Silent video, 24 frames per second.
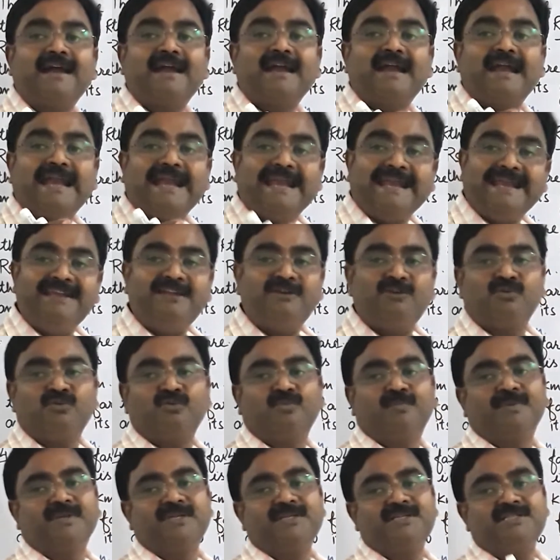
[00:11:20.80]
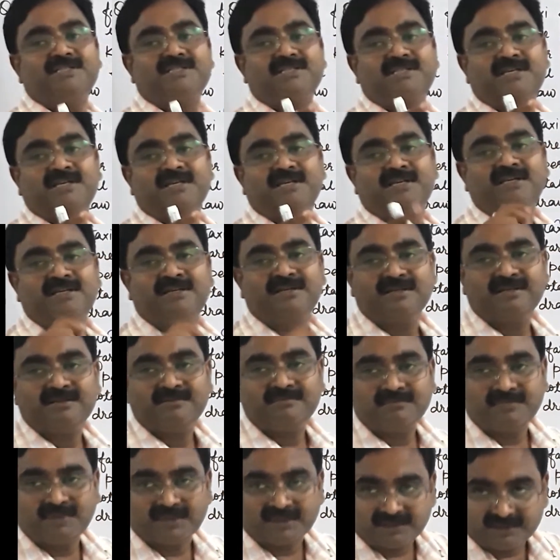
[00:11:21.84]
8 rupees
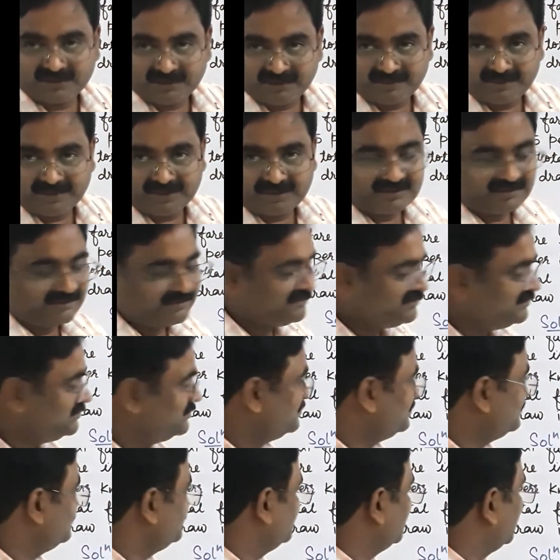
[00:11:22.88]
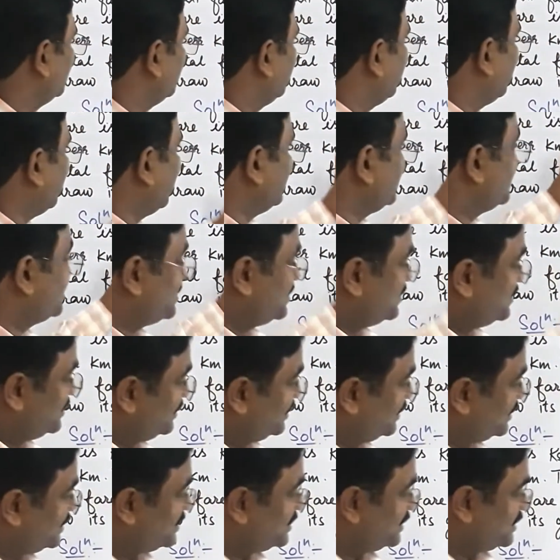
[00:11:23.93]
per kilometer, as
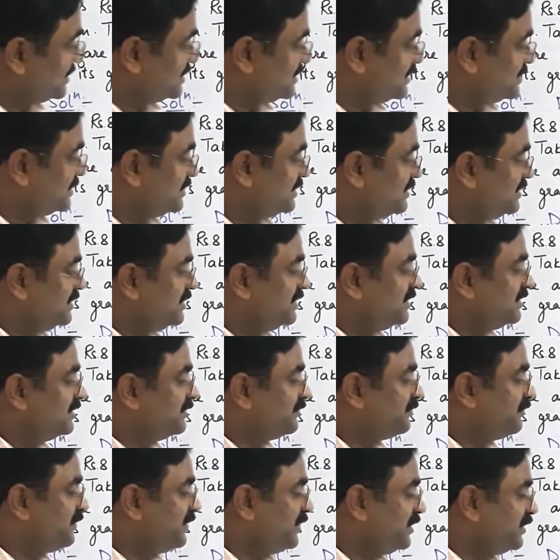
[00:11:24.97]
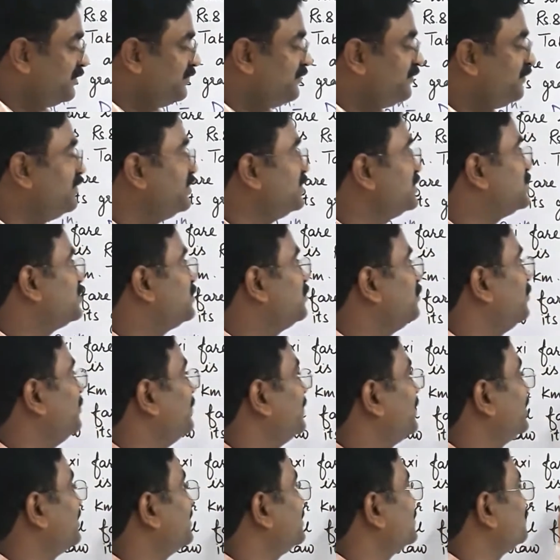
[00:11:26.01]
this is the fare of first kilometer
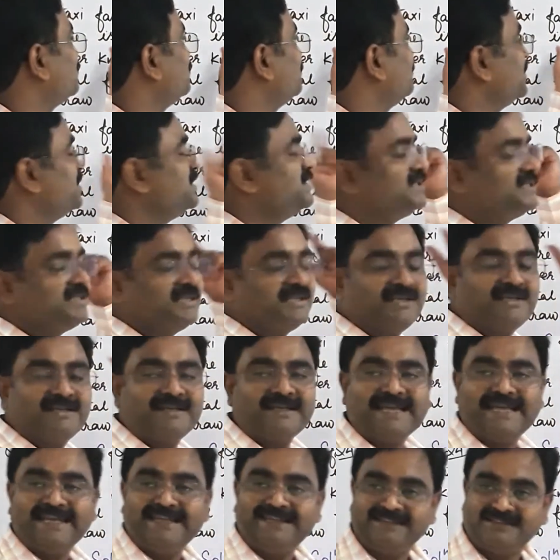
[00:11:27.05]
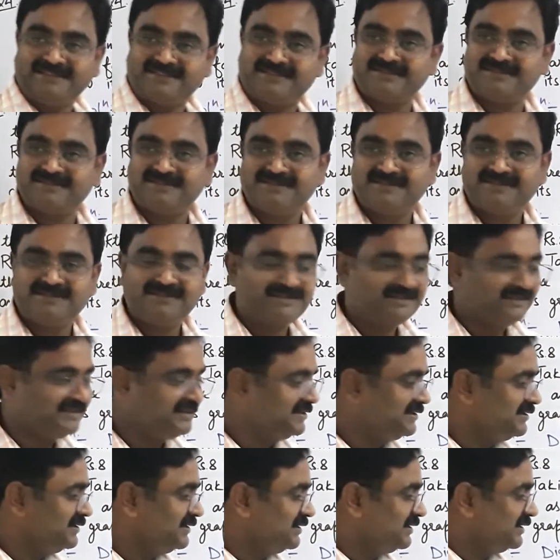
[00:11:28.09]
is rupees 8.
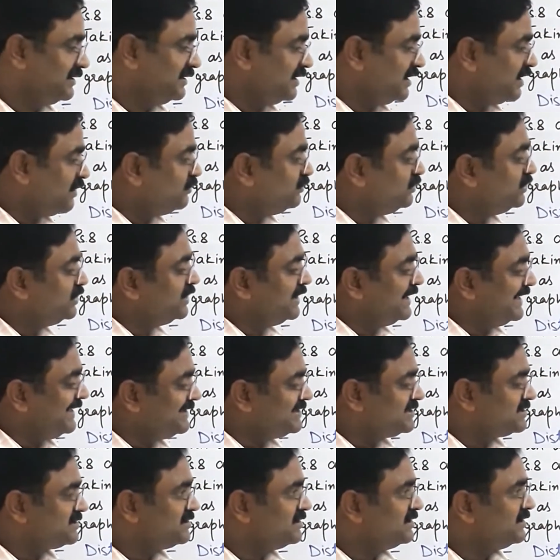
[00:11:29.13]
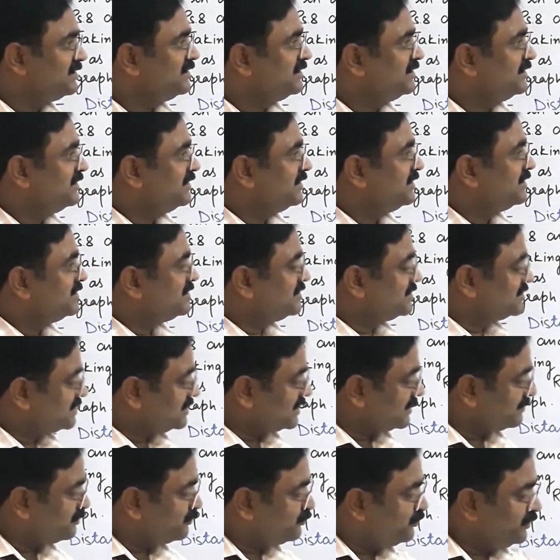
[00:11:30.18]
Now the next
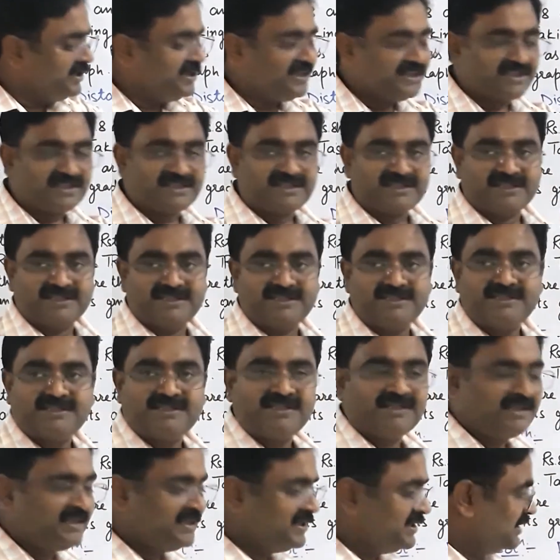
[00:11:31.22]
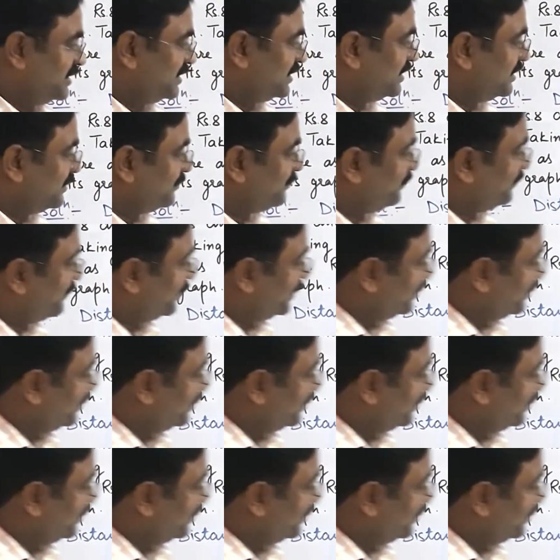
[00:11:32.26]
subsequent distance, the fare